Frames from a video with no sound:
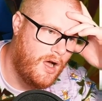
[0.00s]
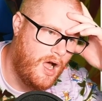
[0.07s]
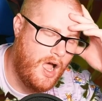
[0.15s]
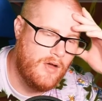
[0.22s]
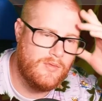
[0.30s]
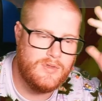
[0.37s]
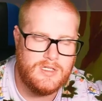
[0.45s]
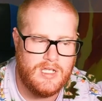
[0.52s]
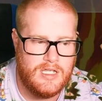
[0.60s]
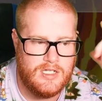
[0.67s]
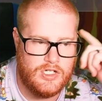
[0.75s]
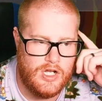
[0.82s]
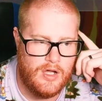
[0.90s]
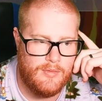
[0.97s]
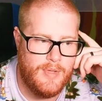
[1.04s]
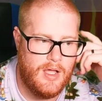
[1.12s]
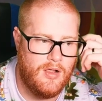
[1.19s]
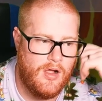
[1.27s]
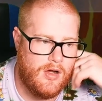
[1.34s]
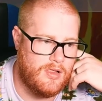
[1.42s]
I would say Shell
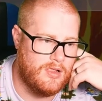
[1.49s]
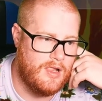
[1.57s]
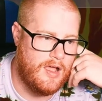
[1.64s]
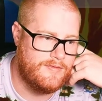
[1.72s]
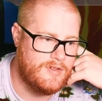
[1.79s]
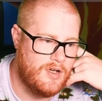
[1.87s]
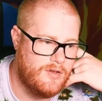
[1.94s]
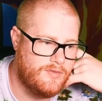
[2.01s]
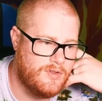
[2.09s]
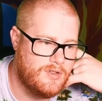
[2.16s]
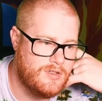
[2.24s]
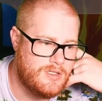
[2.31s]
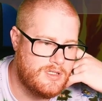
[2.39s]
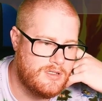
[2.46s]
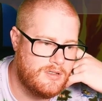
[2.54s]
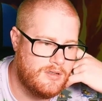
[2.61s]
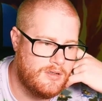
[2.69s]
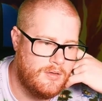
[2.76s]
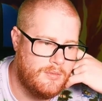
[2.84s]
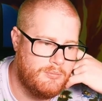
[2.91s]
Bell or Leftovers,
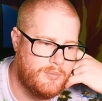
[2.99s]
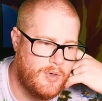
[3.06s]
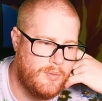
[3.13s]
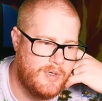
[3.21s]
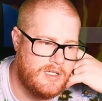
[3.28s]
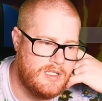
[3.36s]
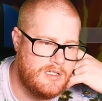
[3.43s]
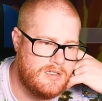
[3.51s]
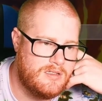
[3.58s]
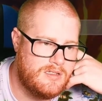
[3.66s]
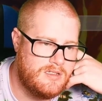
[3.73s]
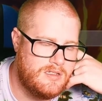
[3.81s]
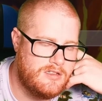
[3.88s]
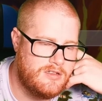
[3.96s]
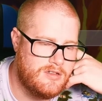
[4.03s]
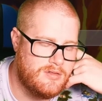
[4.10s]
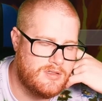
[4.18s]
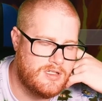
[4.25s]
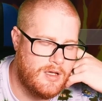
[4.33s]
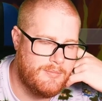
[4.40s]
but we need to
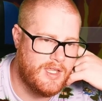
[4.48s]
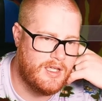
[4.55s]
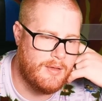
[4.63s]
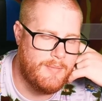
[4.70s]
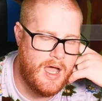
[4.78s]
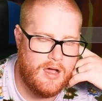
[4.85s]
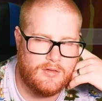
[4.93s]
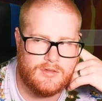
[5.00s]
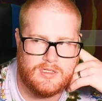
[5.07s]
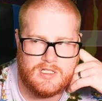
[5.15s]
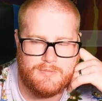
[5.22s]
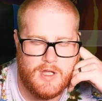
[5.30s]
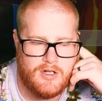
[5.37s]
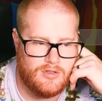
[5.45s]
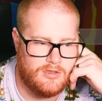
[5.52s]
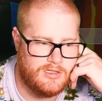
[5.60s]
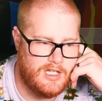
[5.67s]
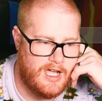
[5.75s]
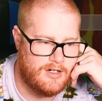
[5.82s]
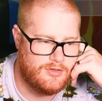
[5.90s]
do something about the special
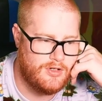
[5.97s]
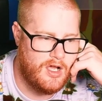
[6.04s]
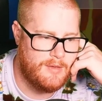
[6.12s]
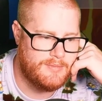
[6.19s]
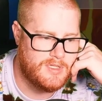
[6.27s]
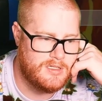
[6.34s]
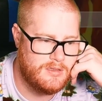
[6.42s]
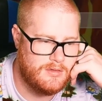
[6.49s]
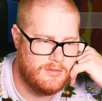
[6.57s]
attack drops.